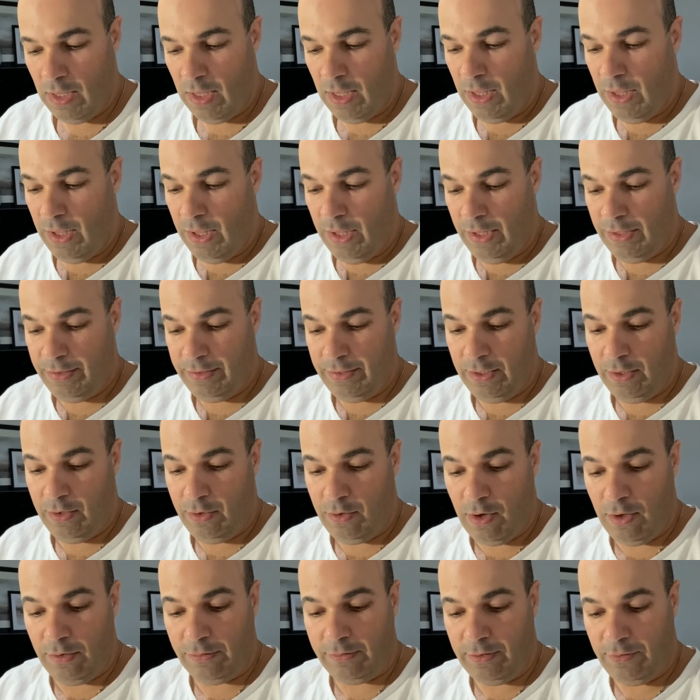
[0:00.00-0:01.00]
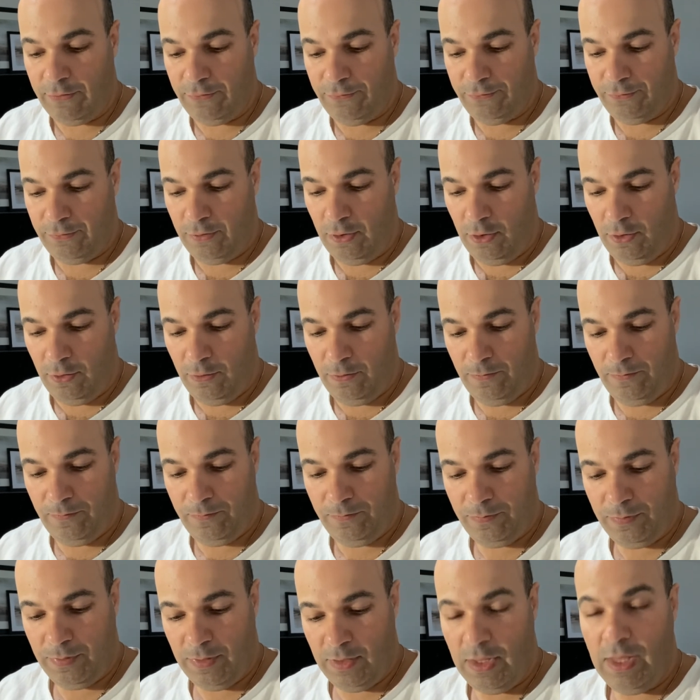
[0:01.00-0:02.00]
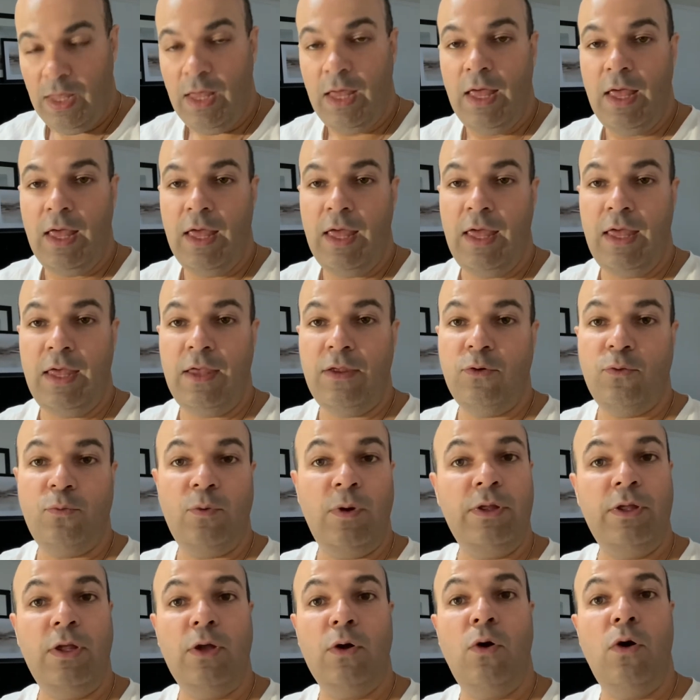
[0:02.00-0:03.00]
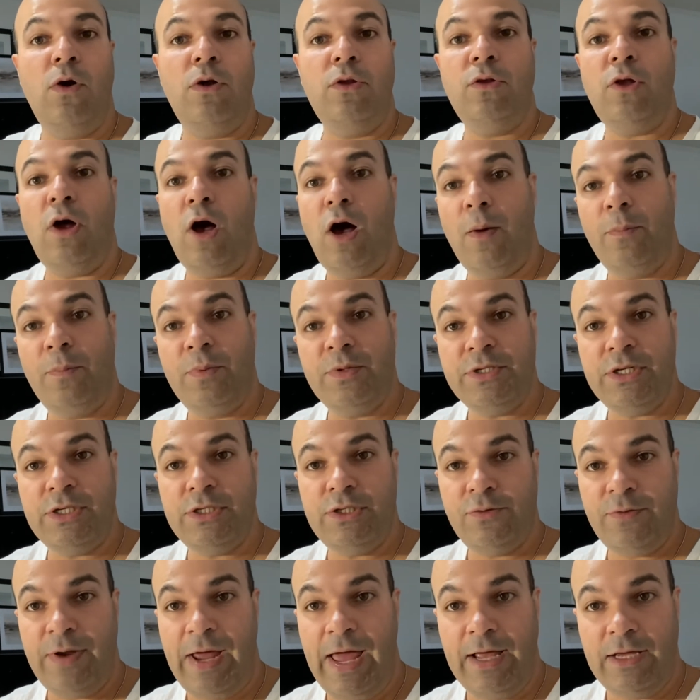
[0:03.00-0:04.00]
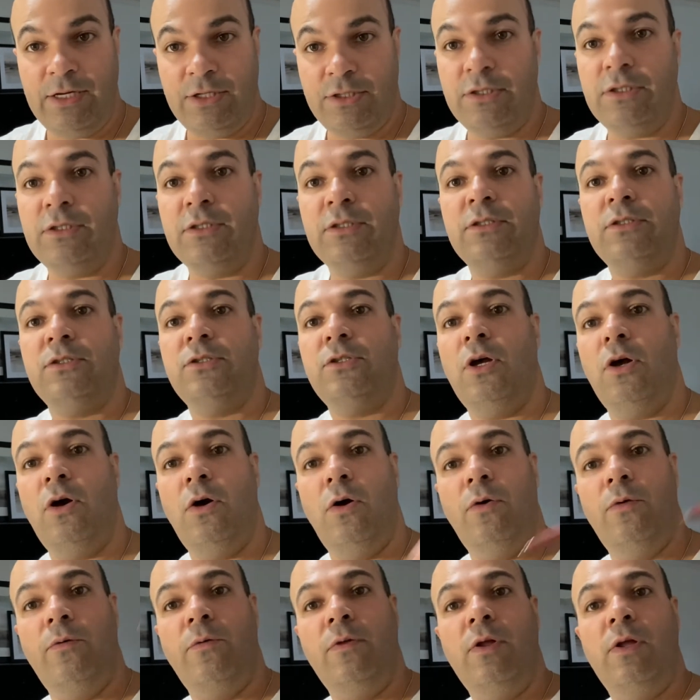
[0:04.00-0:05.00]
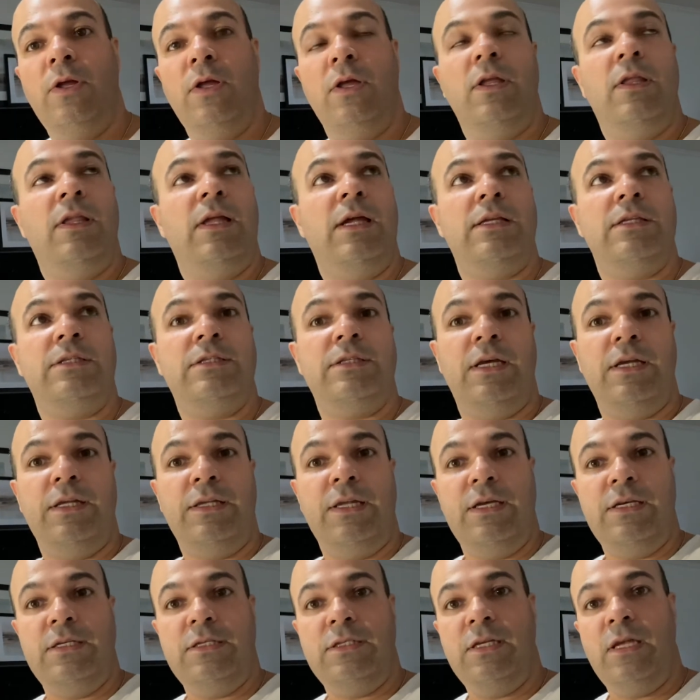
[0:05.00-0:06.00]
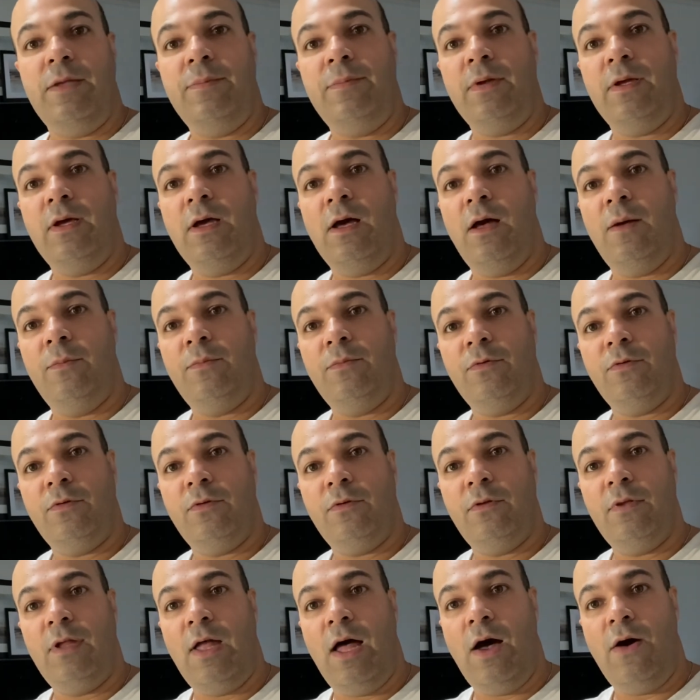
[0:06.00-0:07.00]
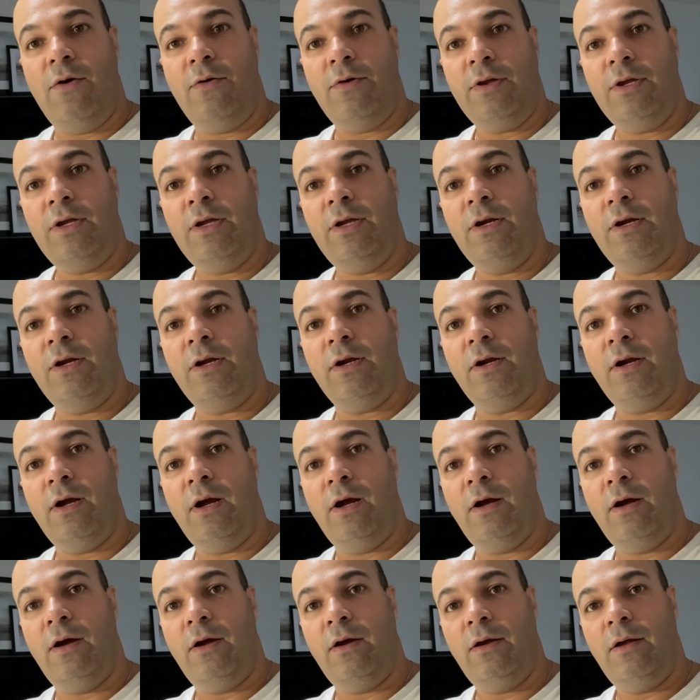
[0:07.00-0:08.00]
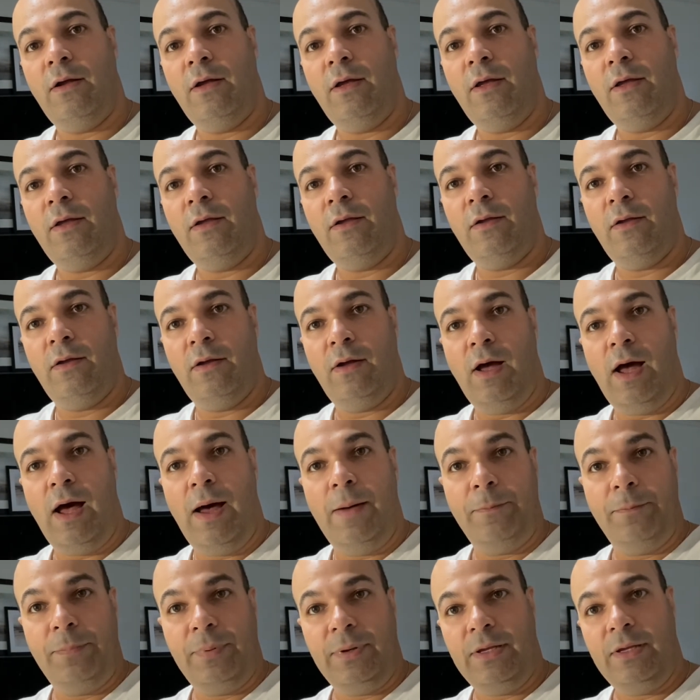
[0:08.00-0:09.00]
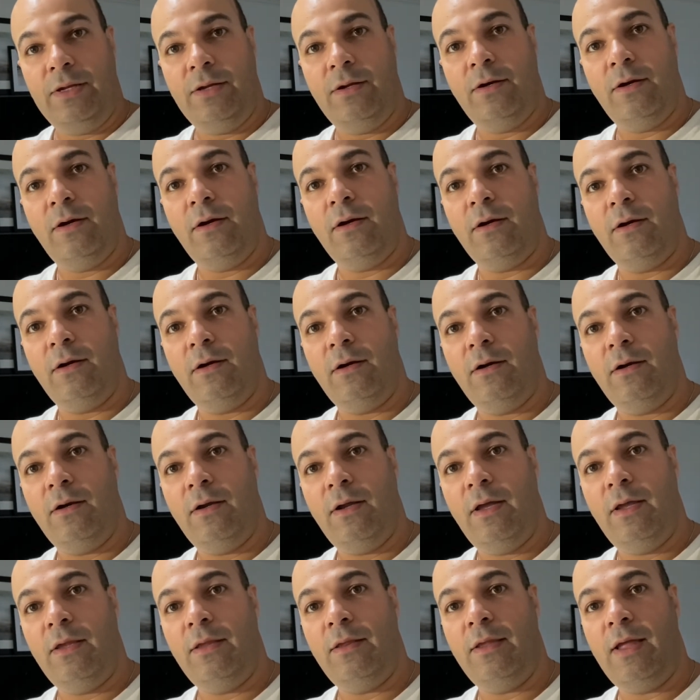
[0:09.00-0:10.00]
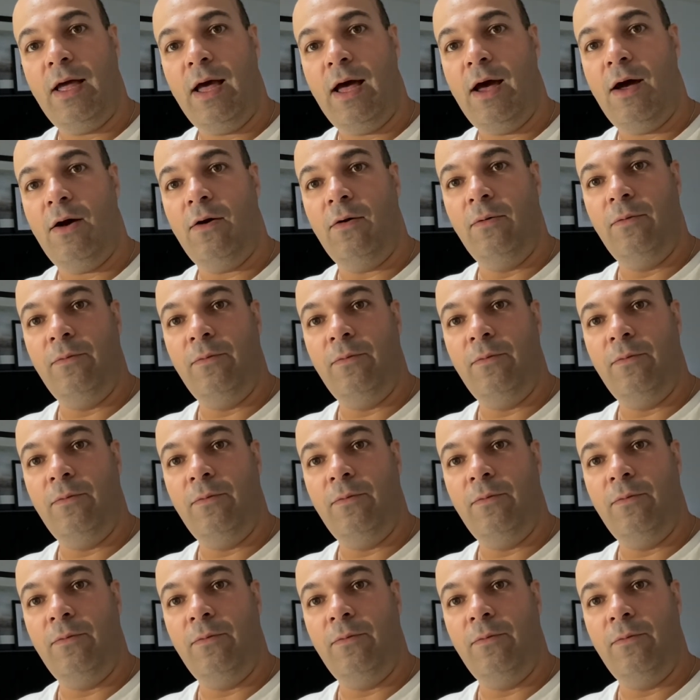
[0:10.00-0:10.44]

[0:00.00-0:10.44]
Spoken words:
And the counterflow is when they go in opposite directions. So let's say the steam comes down here, up here, and down,